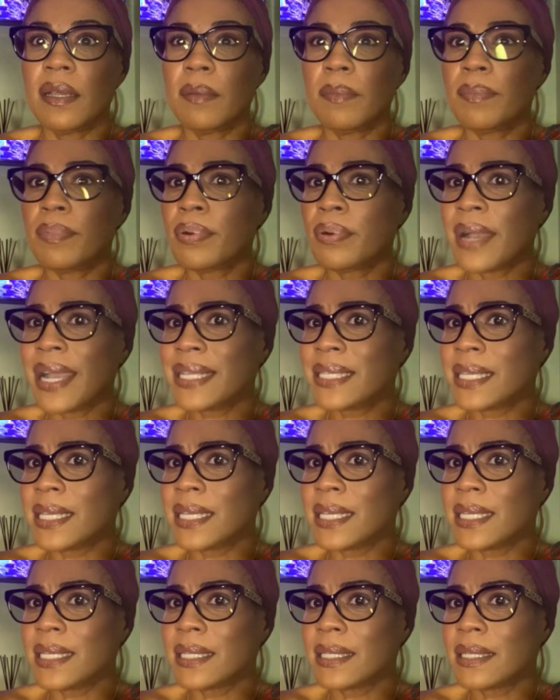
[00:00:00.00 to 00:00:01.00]

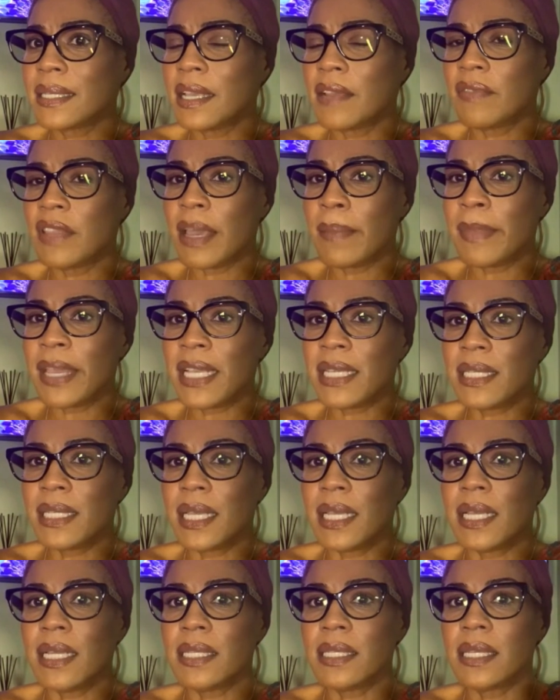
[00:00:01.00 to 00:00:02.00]
present, if that makes
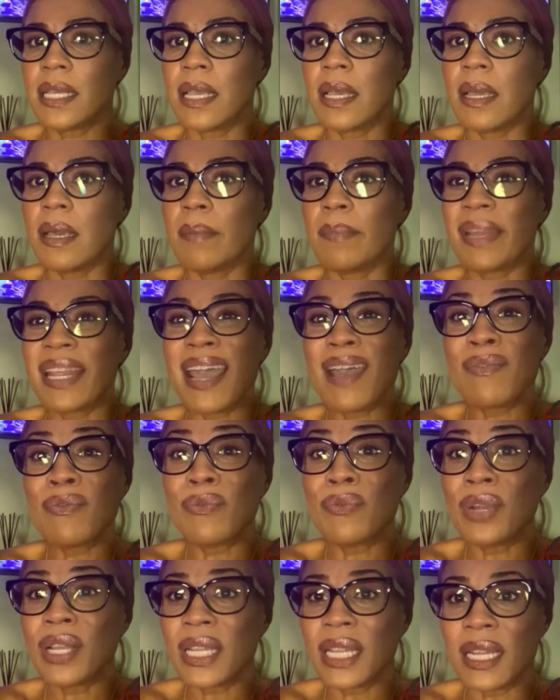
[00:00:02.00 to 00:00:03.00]
sense. But I
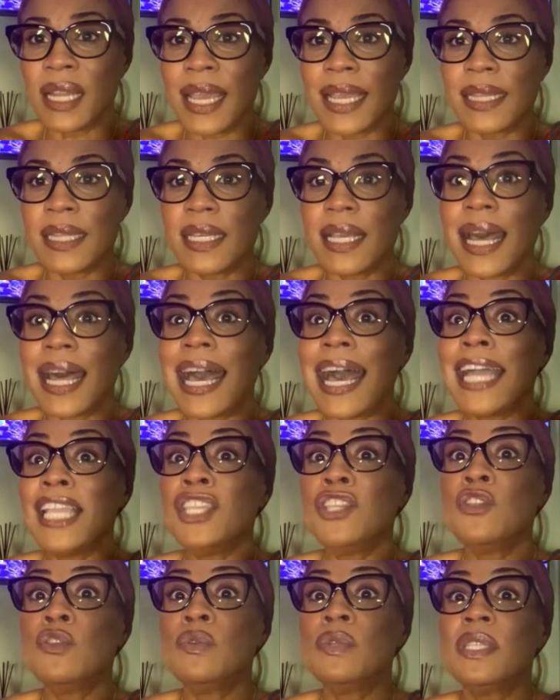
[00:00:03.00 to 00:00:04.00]
really liked it. I
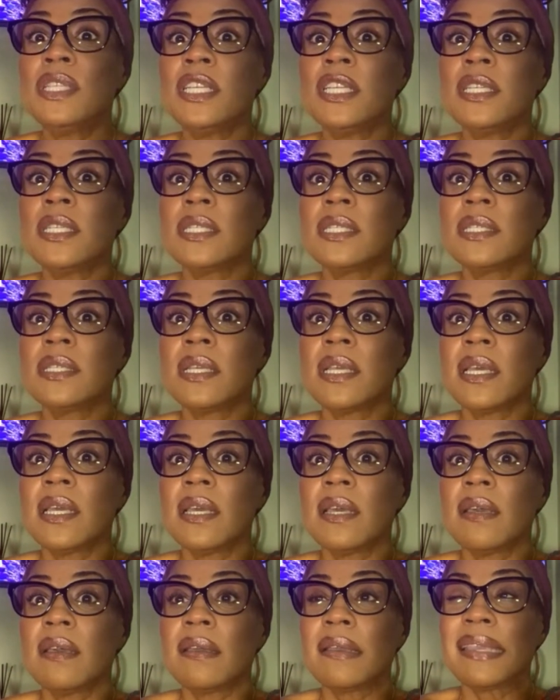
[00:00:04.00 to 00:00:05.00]
used this
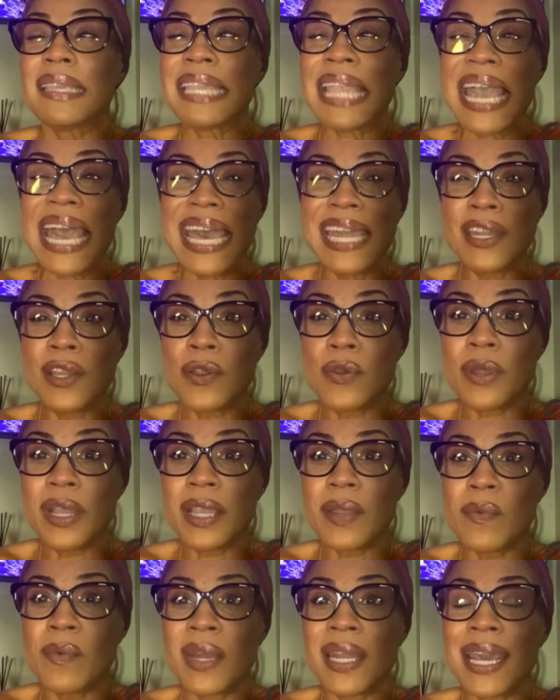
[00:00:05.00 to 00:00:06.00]
kind of quick
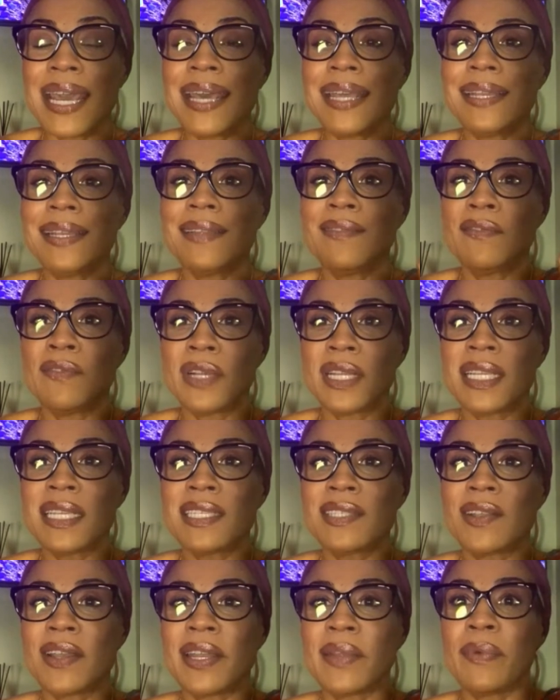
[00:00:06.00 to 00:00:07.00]
when I really
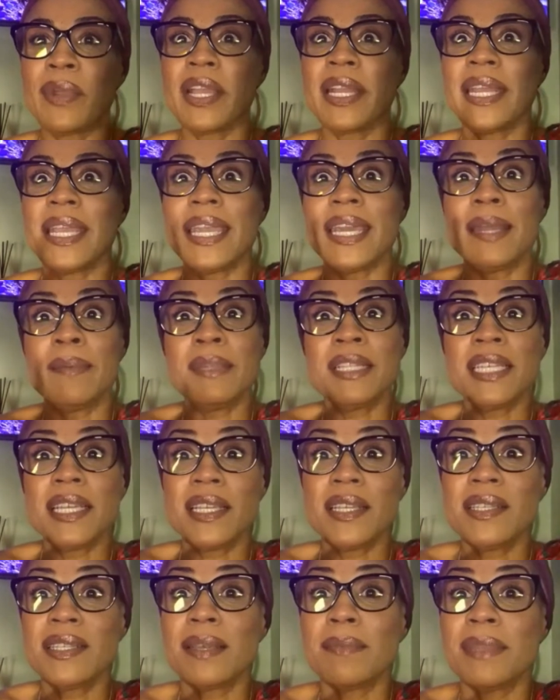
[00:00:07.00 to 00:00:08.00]
started wearing it. And I'm gonna tell
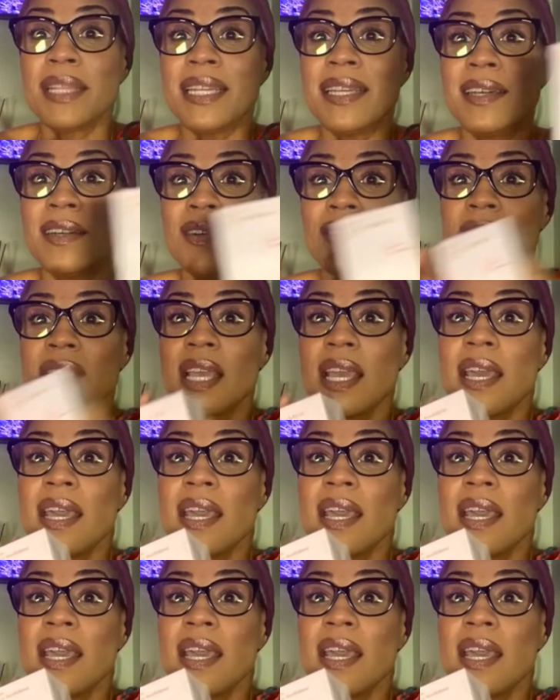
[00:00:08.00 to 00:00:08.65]
you something else.